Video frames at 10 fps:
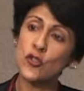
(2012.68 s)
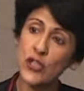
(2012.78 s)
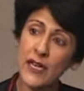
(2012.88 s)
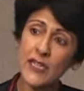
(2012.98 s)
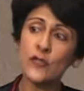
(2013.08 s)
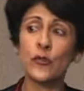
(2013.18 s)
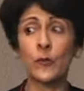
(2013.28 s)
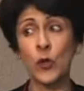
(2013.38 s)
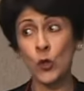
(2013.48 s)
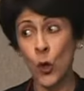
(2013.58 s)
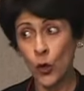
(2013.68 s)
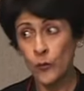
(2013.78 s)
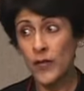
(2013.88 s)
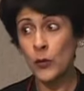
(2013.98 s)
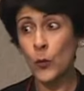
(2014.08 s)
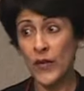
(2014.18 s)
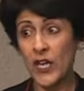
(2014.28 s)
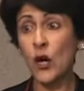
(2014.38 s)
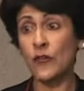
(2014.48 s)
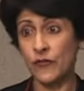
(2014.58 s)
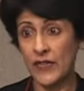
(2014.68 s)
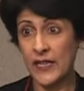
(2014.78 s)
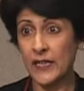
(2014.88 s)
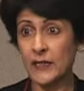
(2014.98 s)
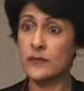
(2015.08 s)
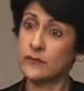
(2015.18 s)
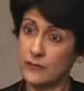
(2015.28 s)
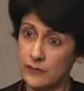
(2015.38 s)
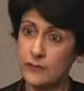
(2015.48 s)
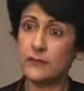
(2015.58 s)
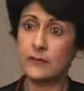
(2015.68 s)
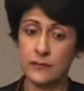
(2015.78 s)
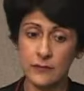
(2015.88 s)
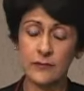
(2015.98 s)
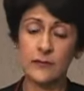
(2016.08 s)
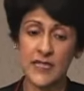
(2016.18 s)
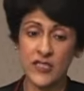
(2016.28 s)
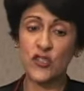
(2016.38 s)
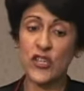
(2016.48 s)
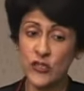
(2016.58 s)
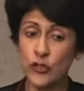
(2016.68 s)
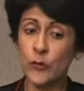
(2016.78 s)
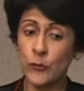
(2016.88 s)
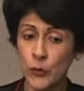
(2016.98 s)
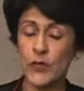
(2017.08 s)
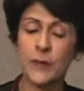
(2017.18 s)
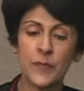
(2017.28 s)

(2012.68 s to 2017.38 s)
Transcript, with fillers: change from your normal way of feeling, it's a change in your mood.